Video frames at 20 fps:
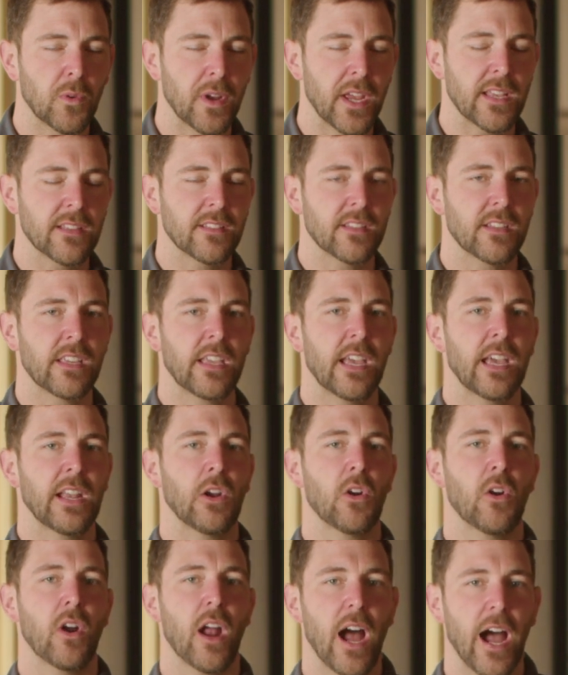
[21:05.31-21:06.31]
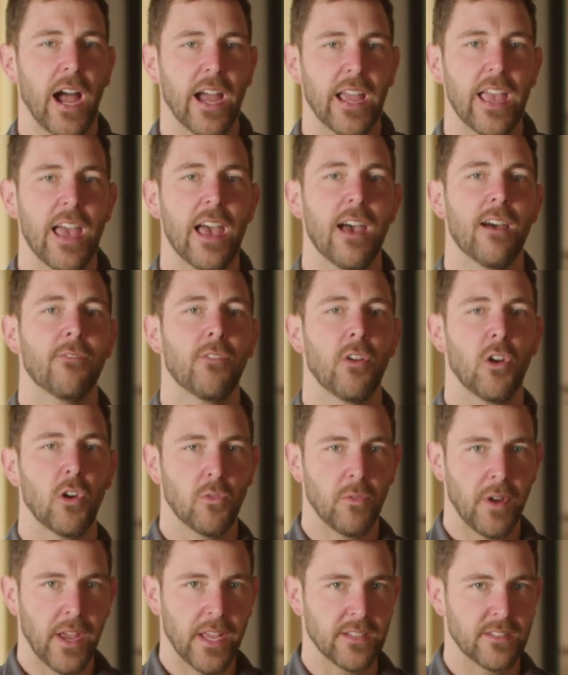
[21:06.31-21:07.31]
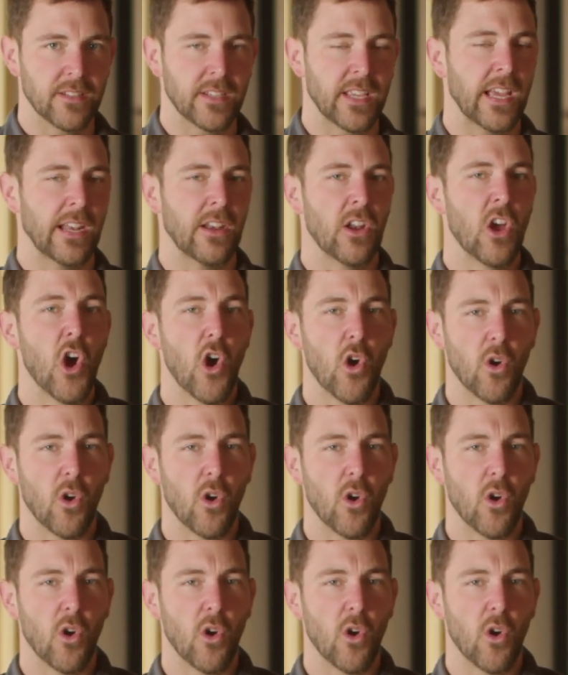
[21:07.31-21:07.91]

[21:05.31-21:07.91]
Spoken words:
raise again, or I have raised again,